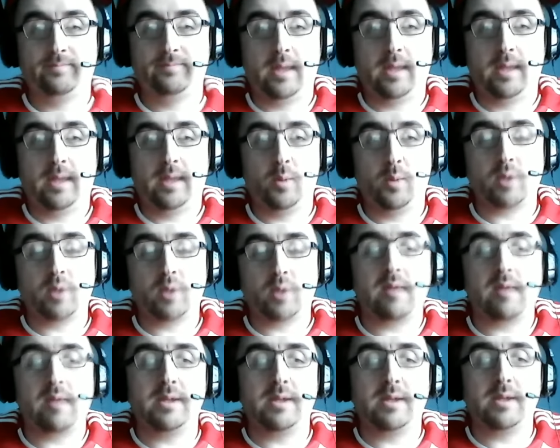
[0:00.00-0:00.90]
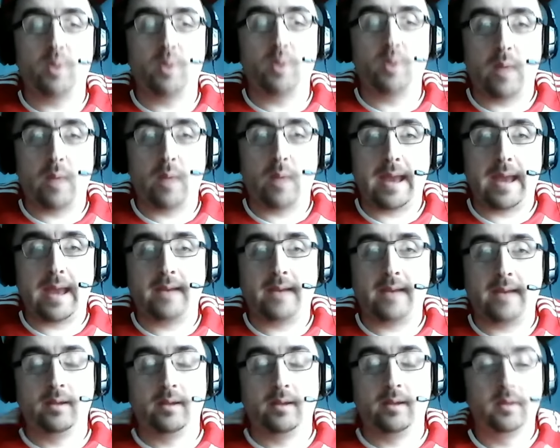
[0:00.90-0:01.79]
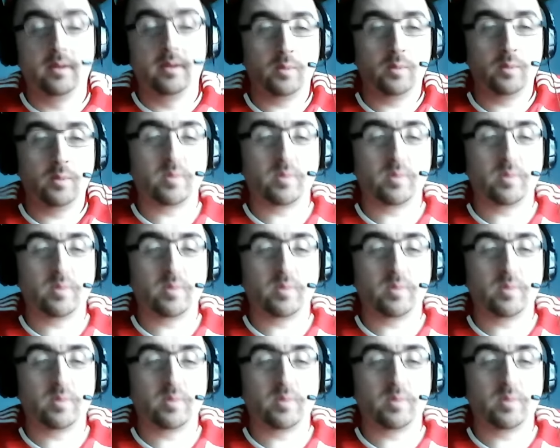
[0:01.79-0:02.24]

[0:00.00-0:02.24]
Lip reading: Walks right into a right hand, which was